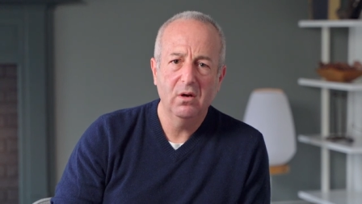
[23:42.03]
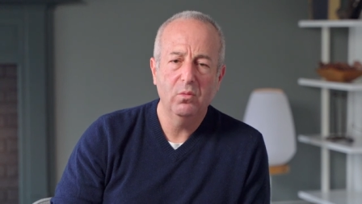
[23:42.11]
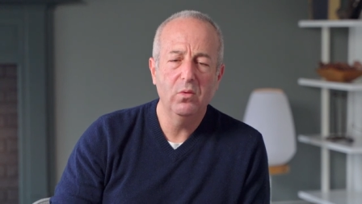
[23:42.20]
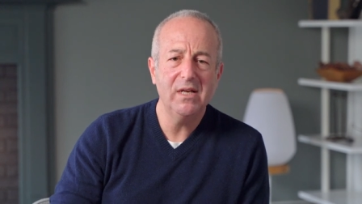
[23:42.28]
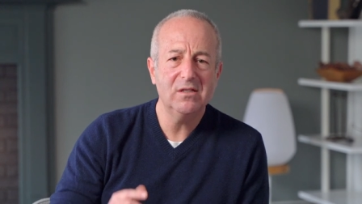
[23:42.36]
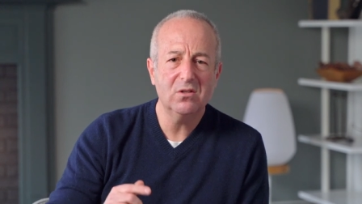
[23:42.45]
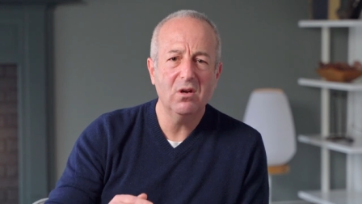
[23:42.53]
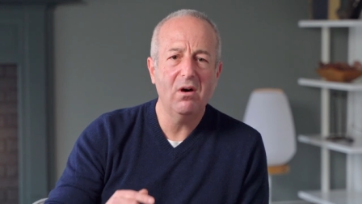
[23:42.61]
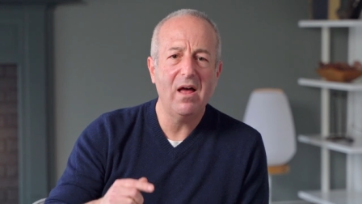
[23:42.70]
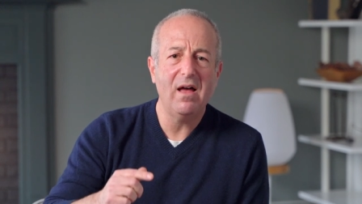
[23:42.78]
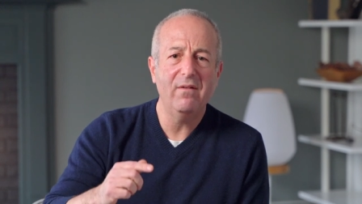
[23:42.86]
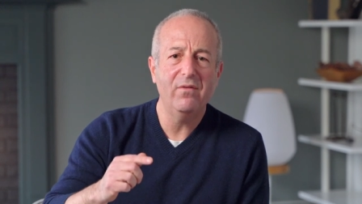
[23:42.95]
We still
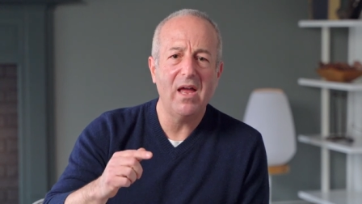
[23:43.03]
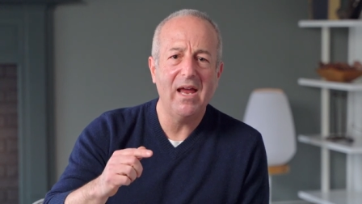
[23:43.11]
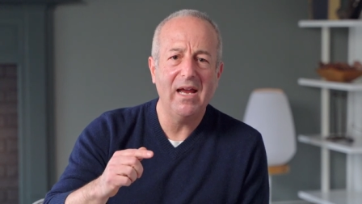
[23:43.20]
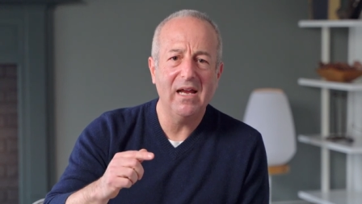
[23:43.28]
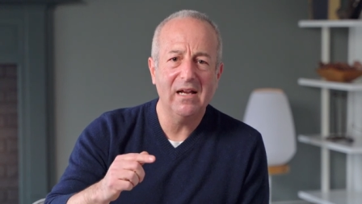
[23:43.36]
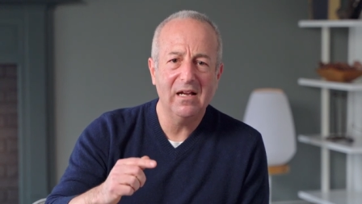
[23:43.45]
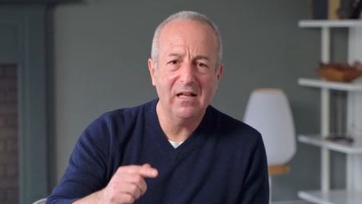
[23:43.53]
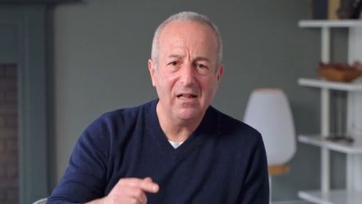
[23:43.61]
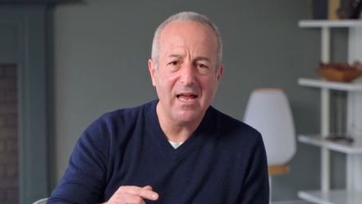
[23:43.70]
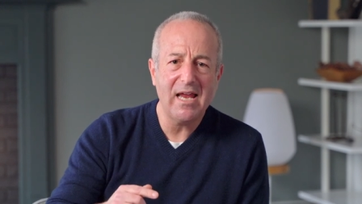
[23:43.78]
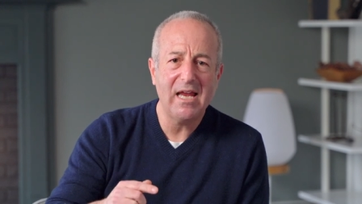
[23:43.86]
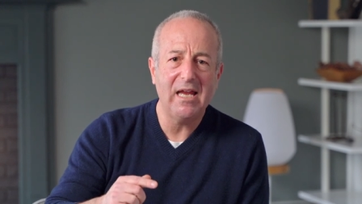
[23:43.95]
have a
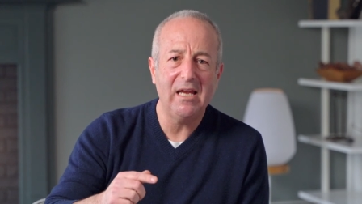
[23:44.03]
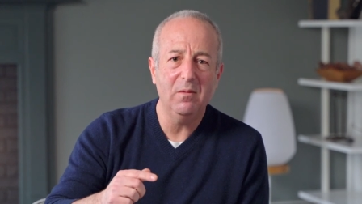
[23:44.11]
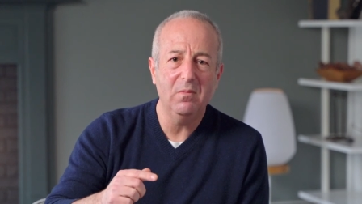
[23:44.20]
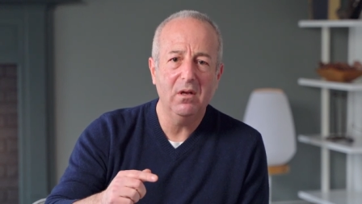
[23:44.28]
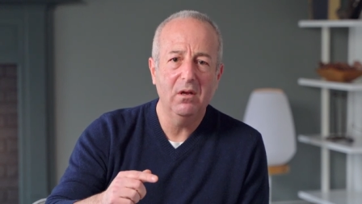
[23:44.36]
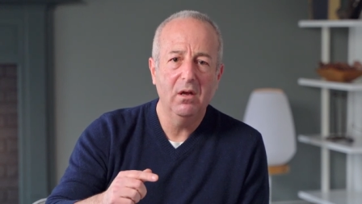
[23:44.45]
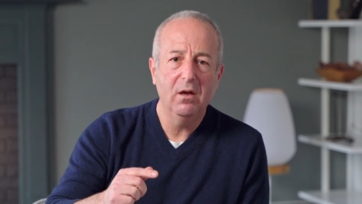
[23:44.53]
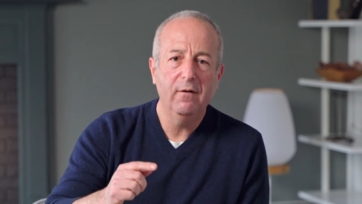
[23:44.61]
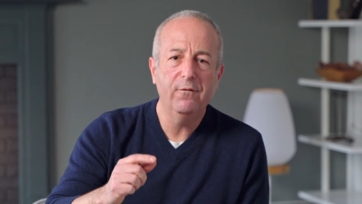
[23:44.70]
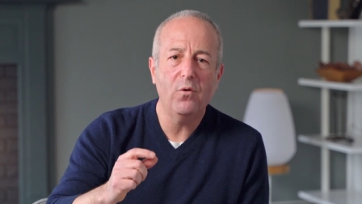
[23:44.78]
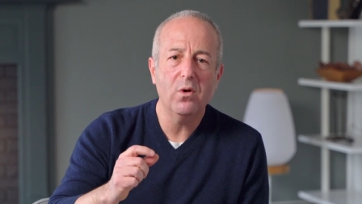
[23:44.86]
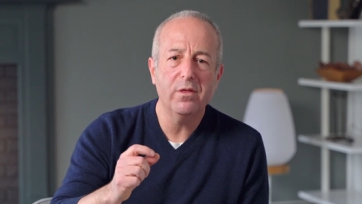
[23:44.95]
claim
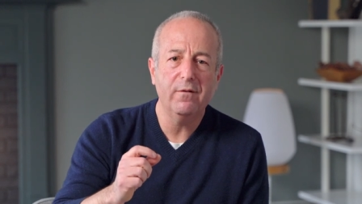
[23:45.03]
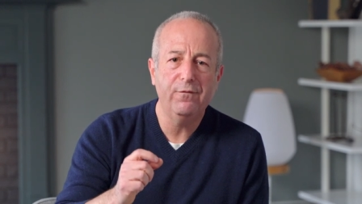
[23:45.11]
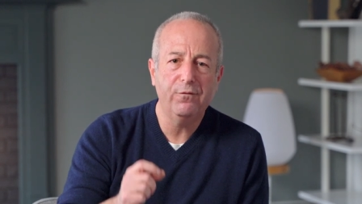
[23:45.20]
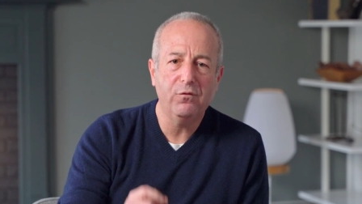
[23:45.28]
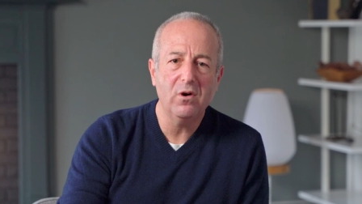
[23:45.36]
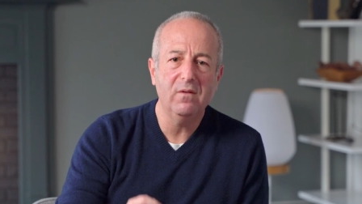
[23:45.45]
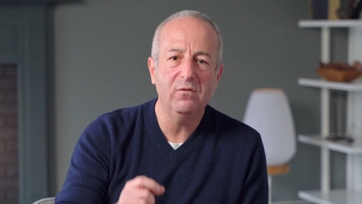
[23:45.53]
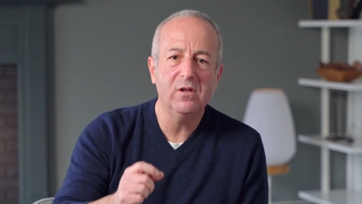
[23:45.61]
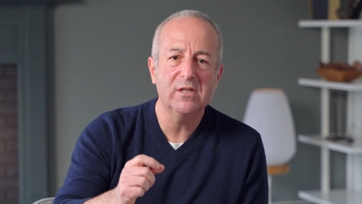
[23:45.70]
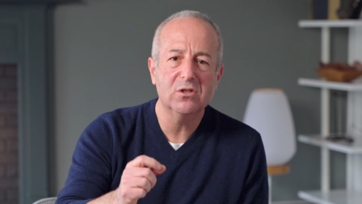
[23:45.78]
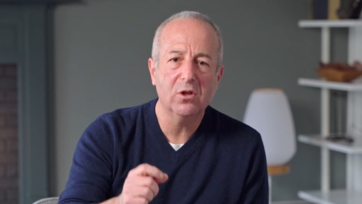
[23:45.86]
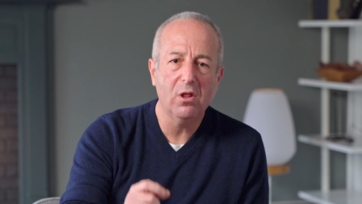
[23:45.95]
for the
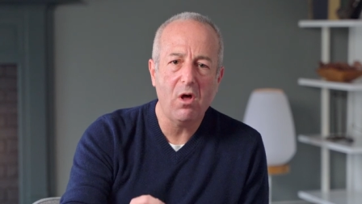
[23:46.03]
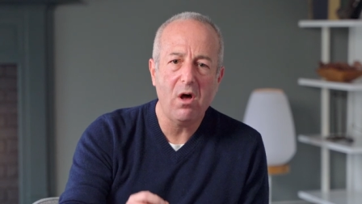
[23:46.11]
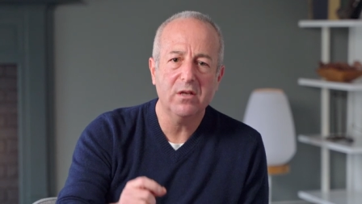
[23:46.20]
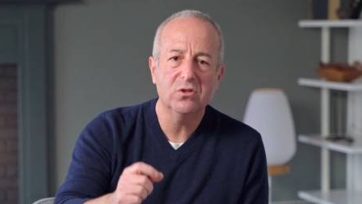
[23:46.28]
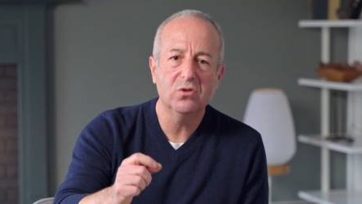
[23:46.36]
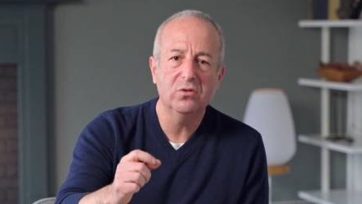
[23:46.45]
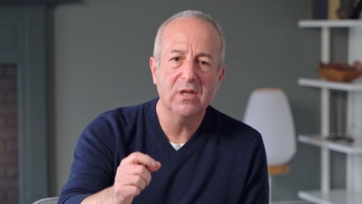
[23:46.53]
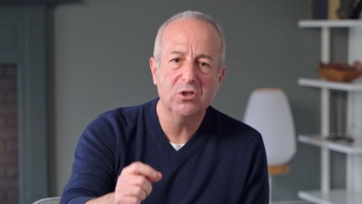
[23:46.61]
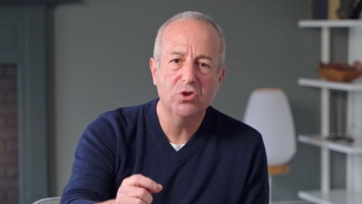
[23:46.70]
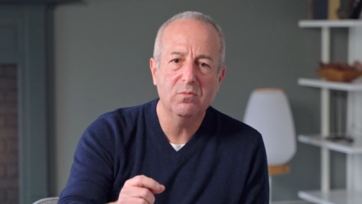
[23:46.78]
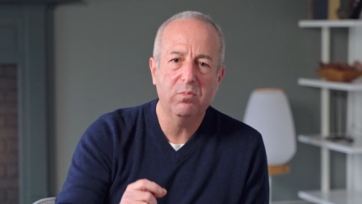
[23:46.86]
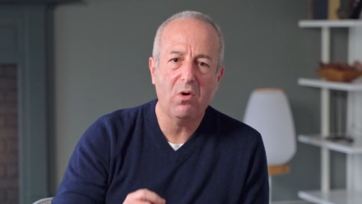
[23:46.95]
frivolous lawsuit that
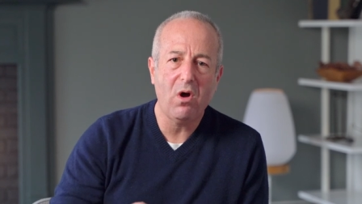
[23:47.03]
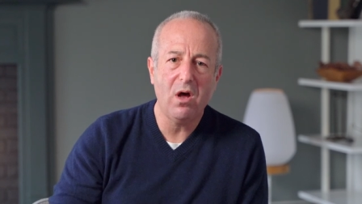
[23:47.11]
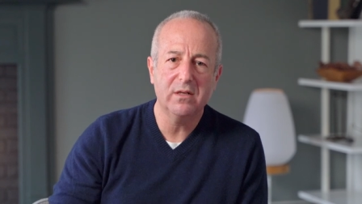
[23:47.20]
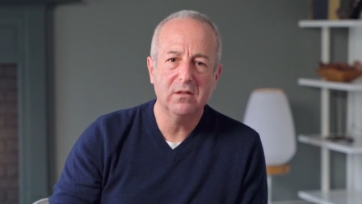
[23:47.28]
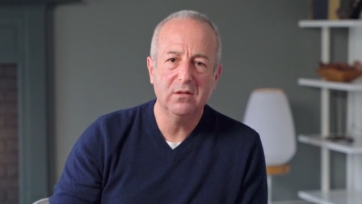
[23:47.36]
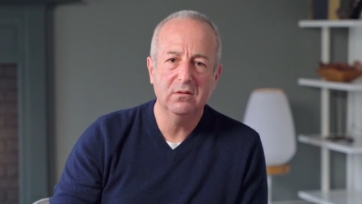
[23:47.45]
you brought.